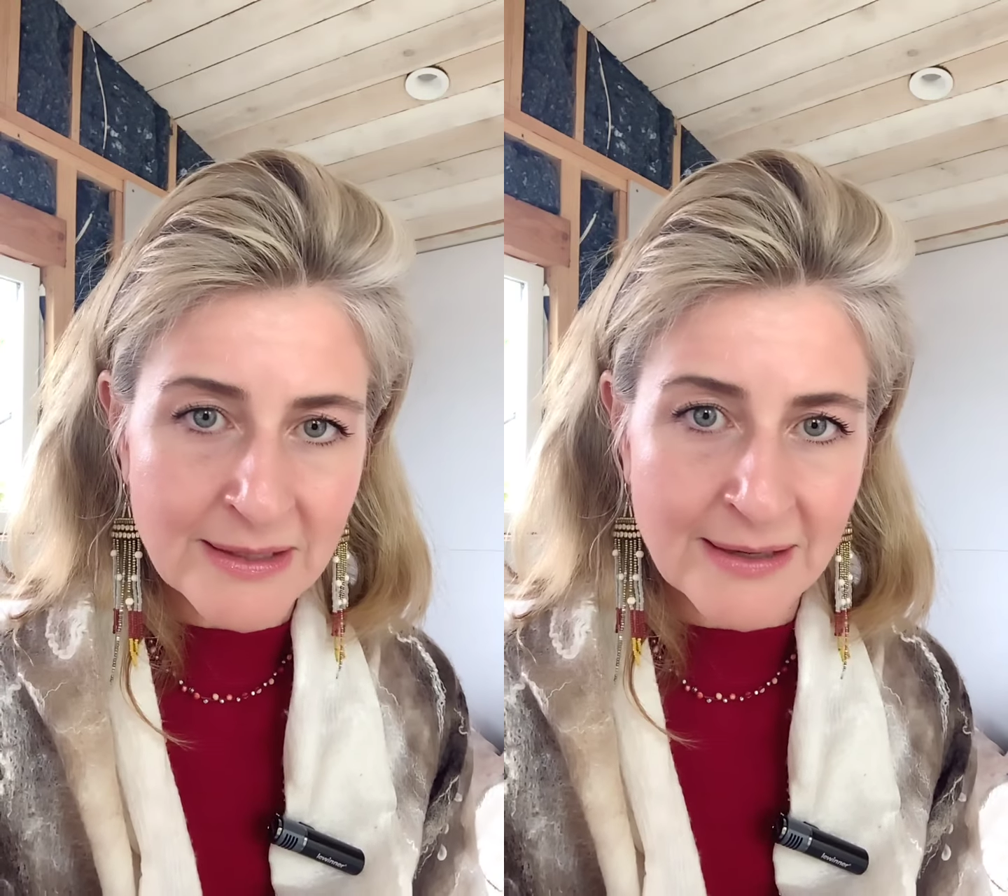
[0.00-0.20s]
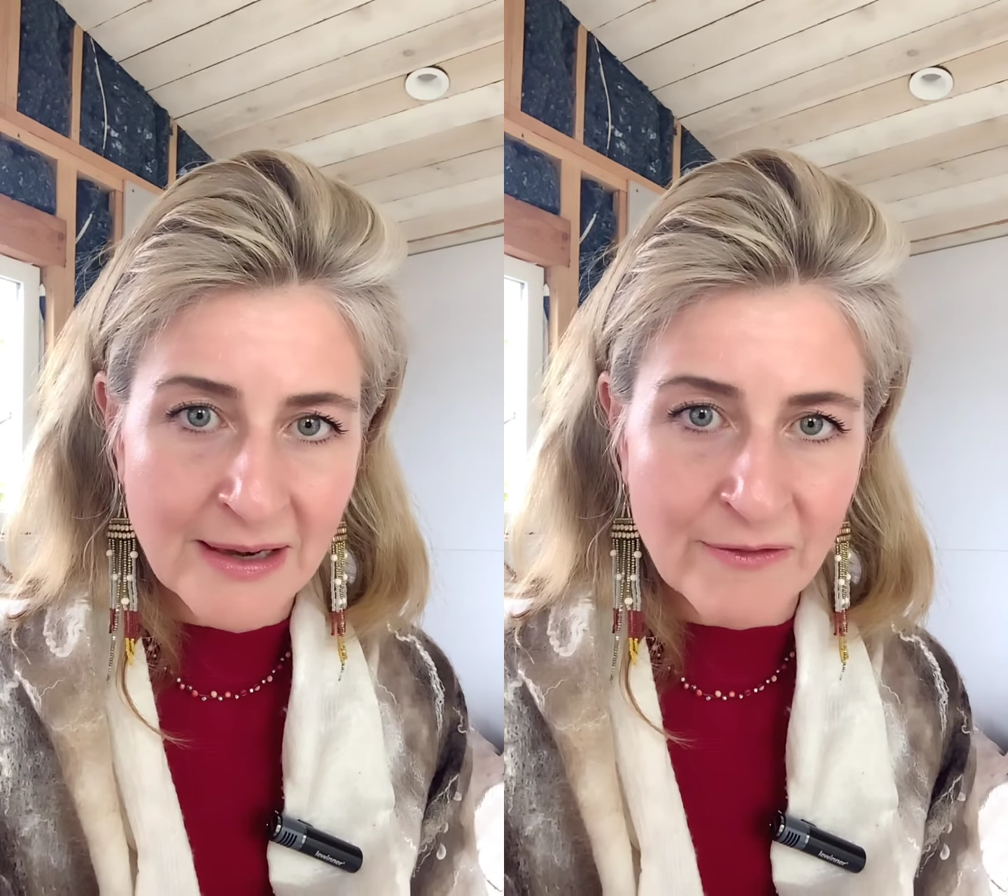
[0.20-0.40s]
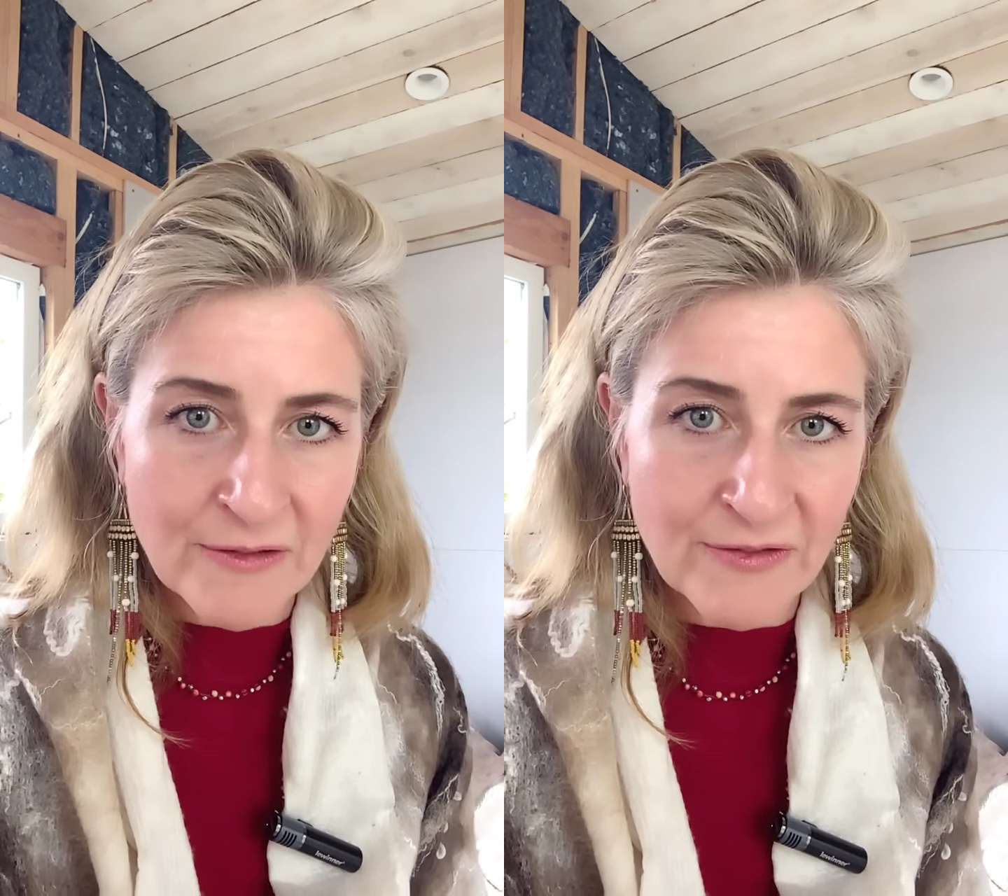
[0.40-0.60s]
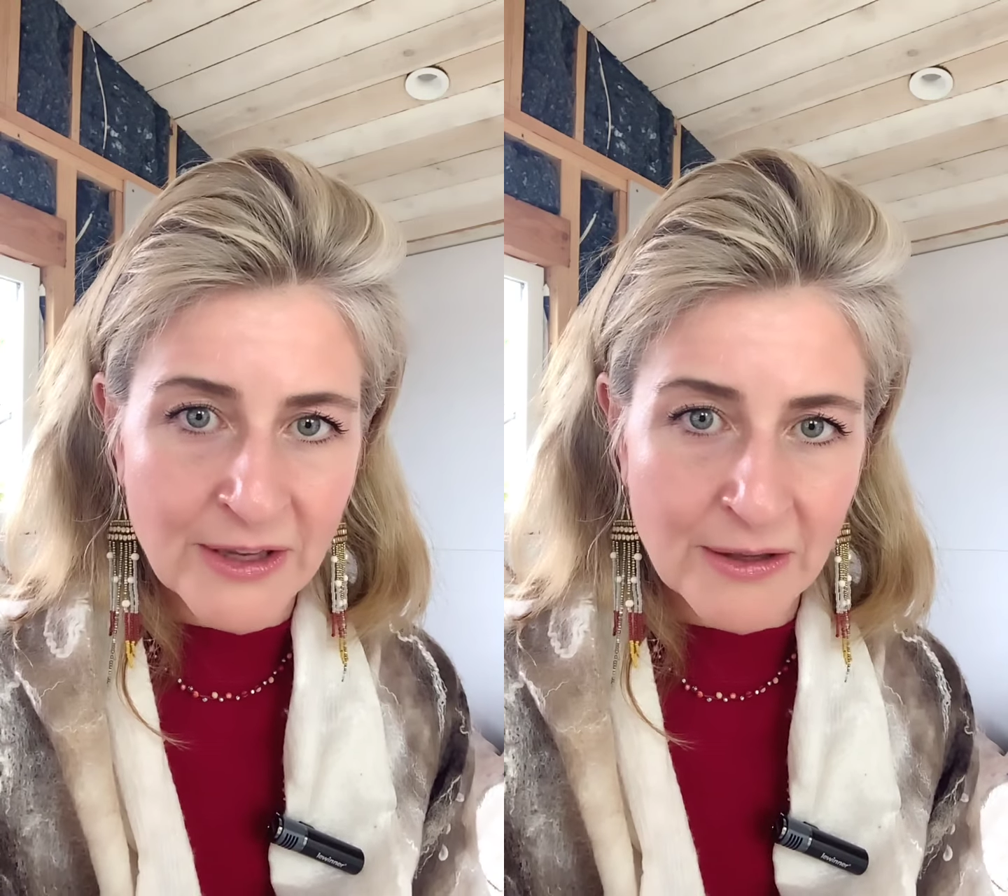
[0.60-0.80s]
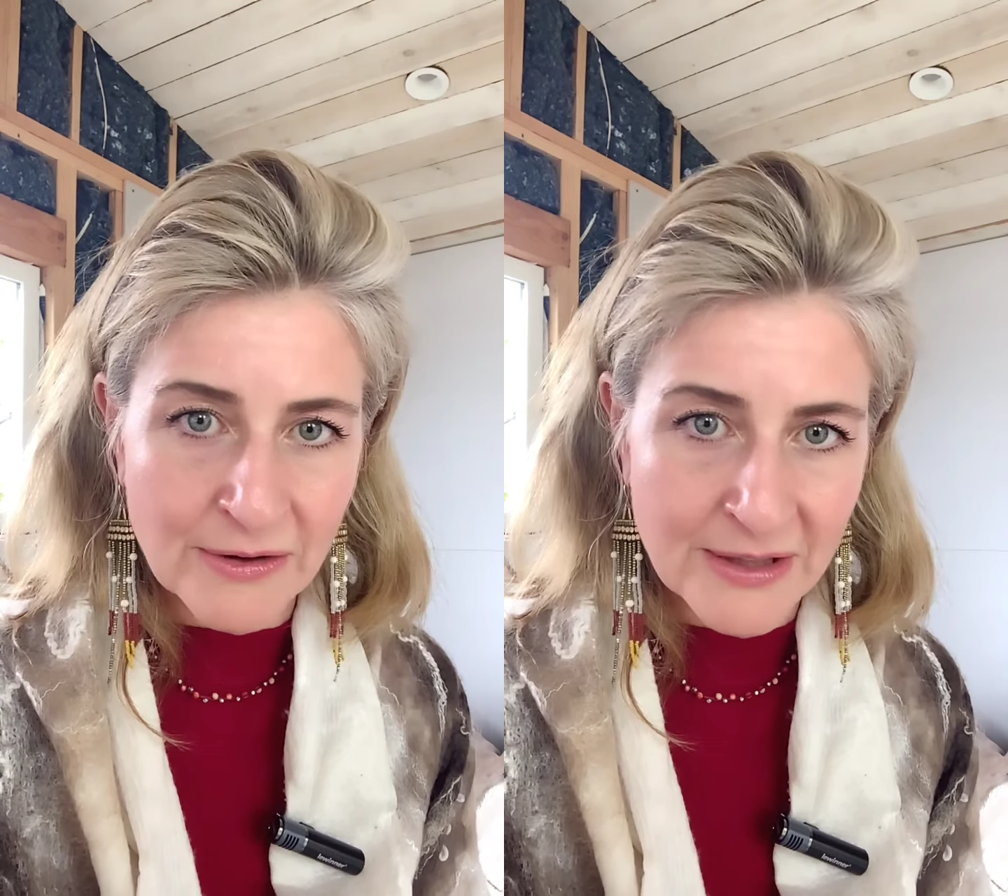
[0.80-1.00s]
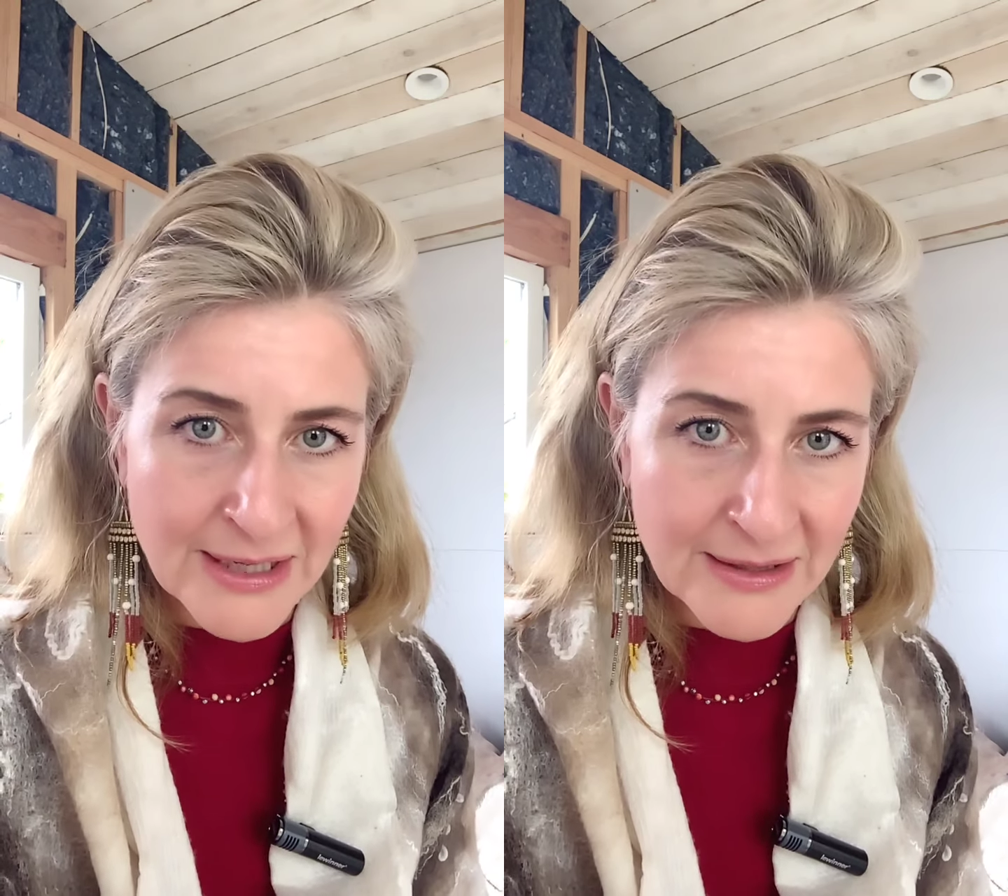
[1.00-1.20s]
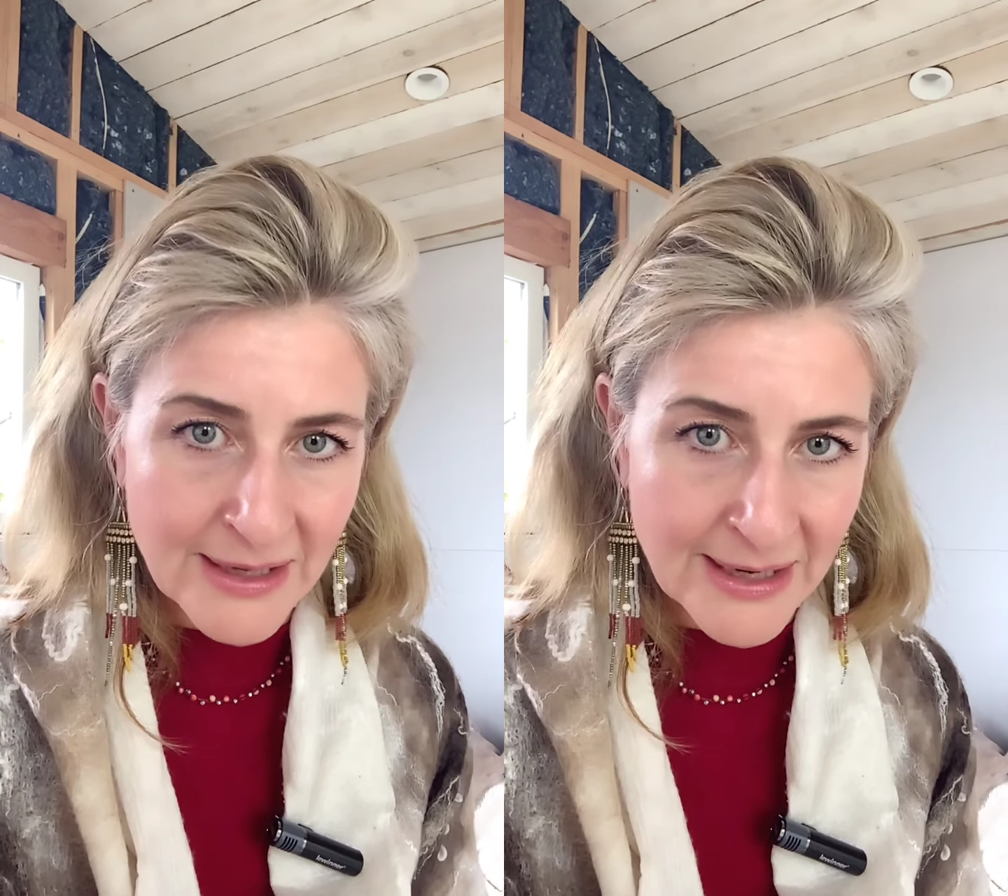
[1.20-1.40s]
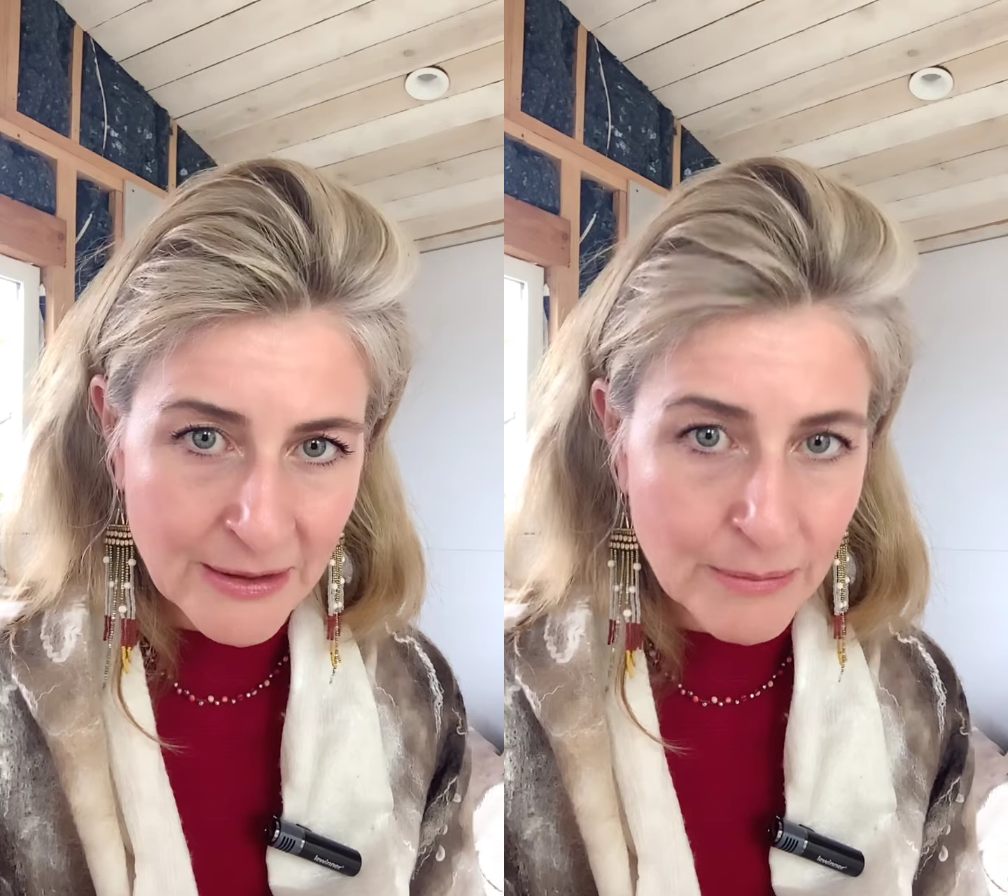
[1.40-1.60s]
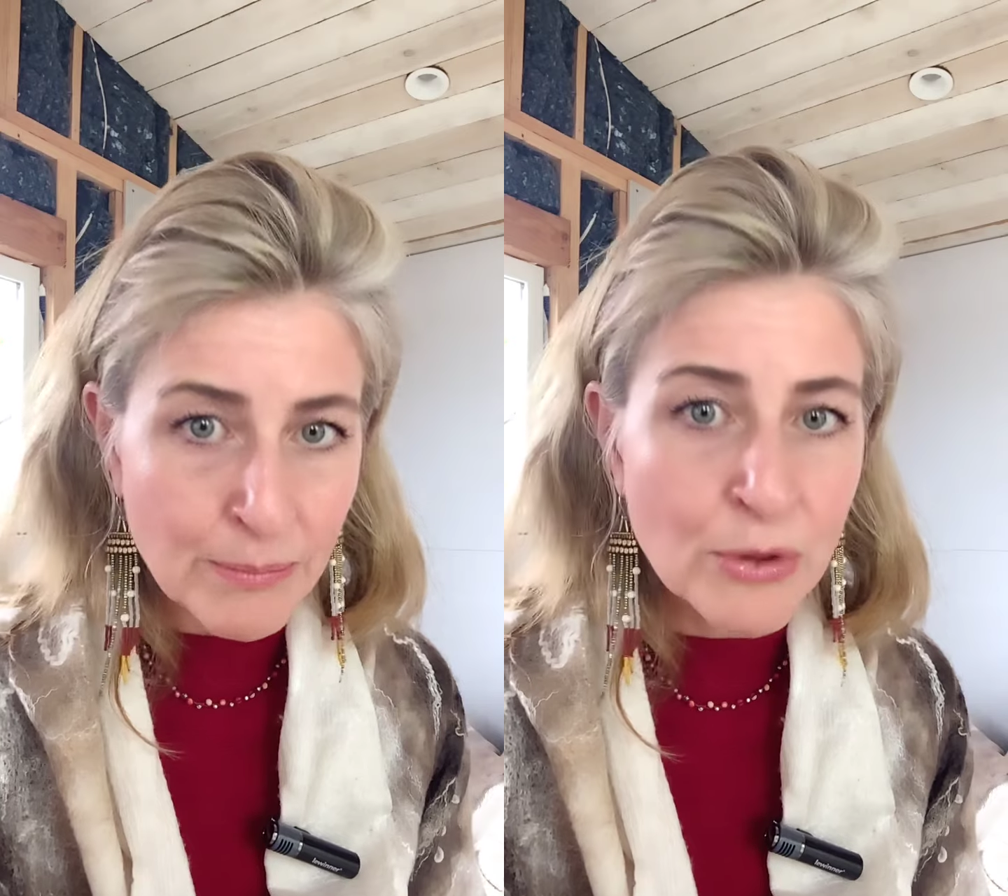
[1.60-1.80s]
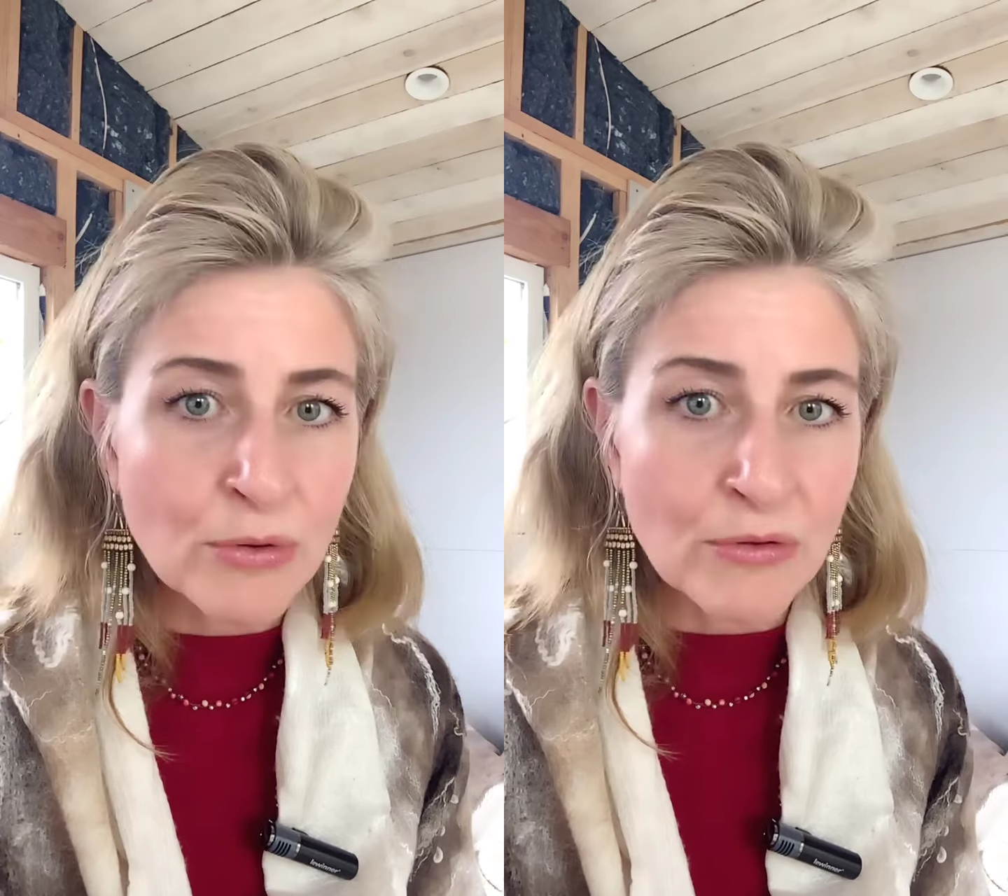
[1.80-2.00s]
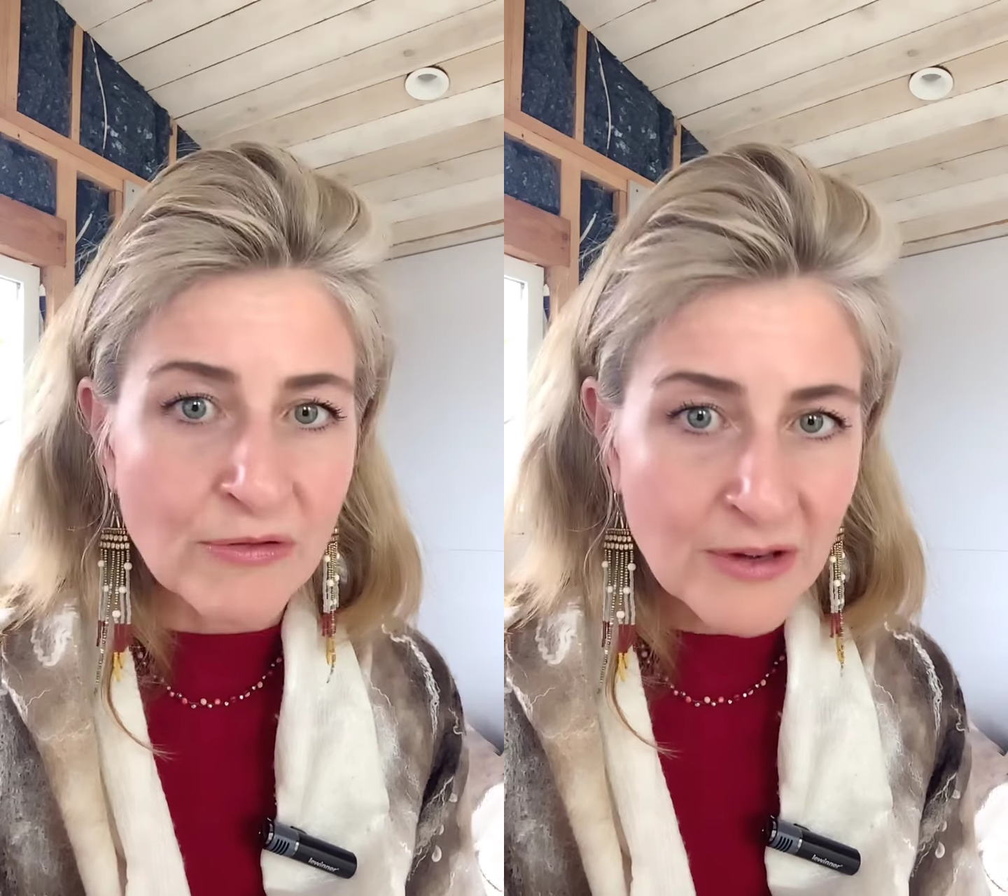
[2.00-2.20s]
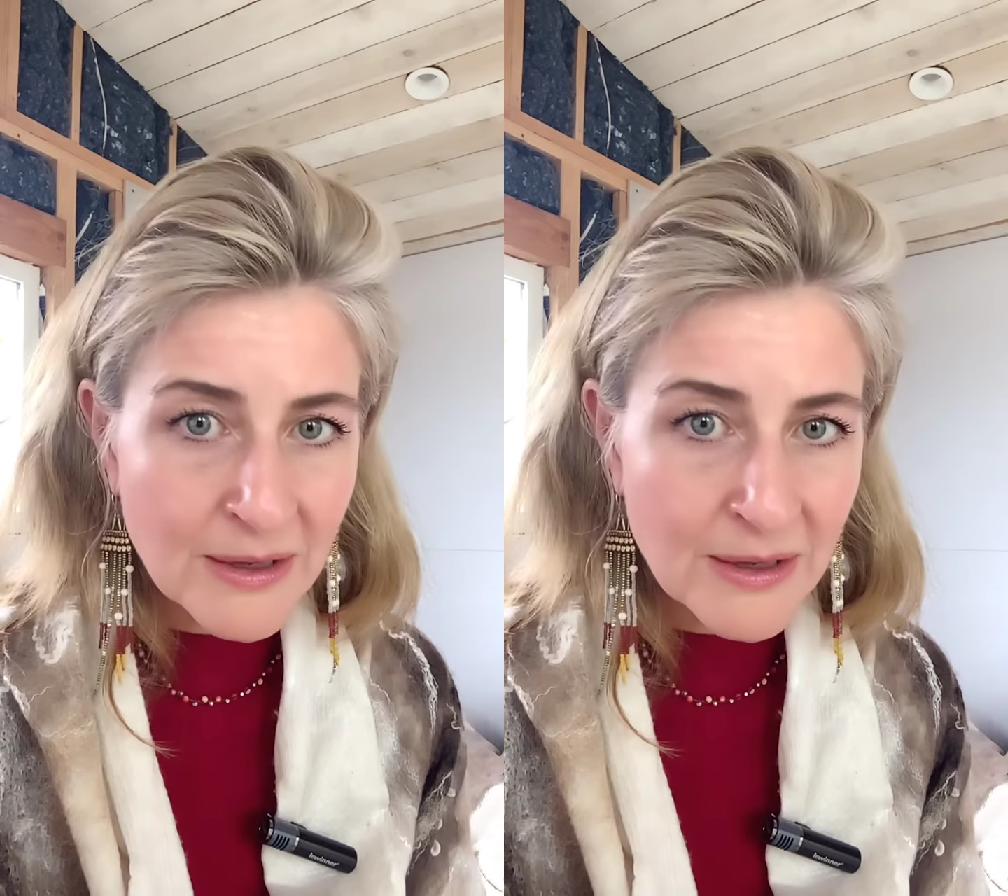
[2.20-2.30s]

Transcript: even feel or think that I could move.